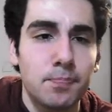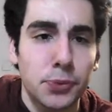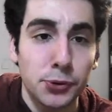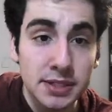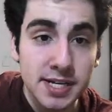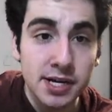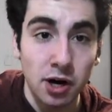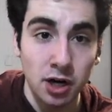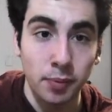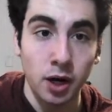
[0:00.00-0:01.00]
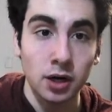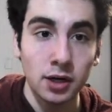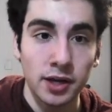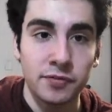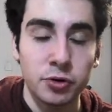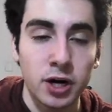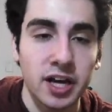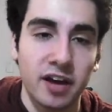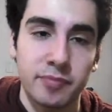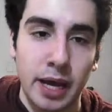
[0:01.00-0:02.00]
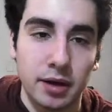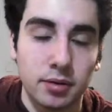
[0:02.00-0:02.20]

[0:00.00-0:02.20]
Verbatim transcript: You can say unga bunga if you are caveman.